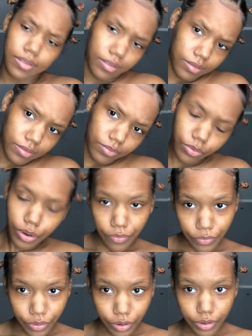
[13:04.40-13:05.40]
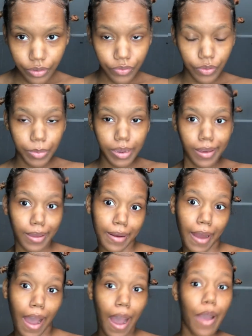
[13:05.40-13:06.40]
and whatever you feel me and
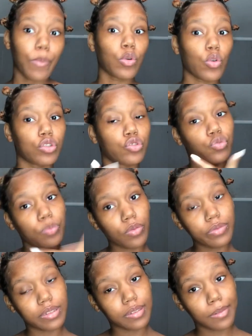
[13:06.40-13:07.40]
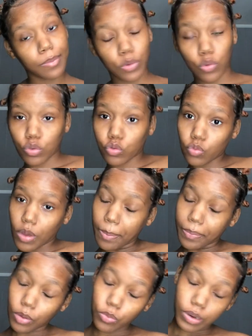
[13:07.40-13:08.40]
i'm going to post it i'm going to
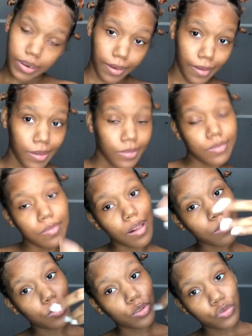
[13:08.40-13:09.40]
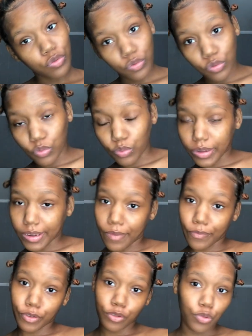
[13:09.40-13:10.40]
upload it i'm going to do
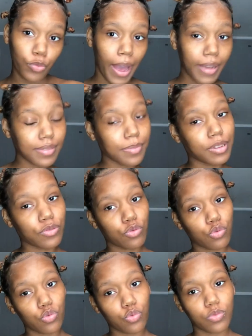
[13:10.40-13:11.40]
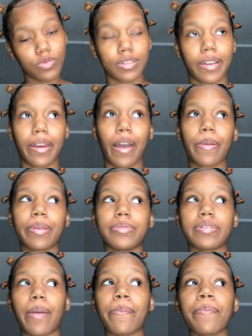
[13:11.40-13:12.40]
whatever you ask me to do So now let me
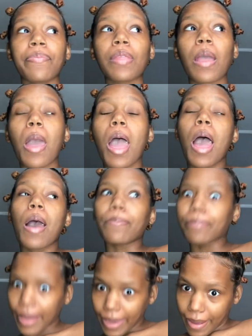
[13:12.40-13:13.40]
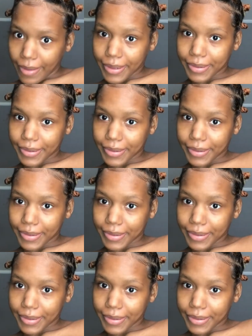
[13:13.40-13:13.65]
stop but yeah